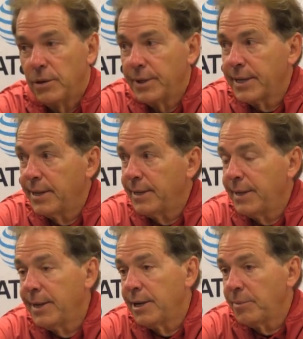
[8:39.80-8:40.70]

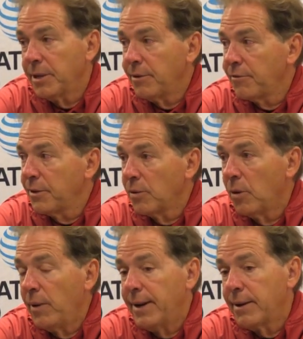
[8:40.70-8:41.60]
they end up getting a field
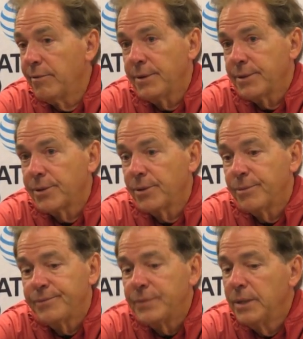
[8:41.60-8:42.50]
goal out of it.
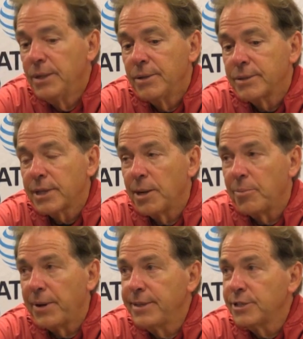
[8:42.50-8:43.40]
So you just got
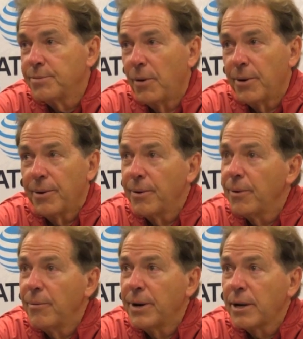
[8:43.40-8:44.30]
to play smarter
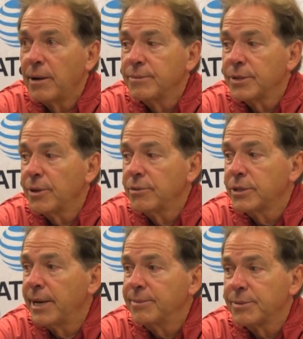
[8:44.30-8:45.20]
when it comes to those
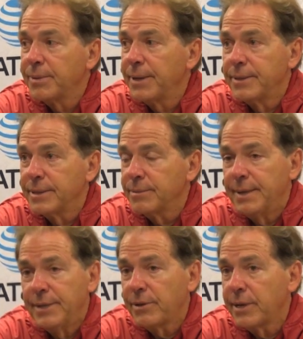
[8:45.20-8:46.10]
types of penalties,
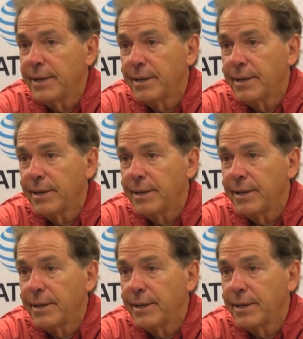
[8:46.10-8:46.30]
man. You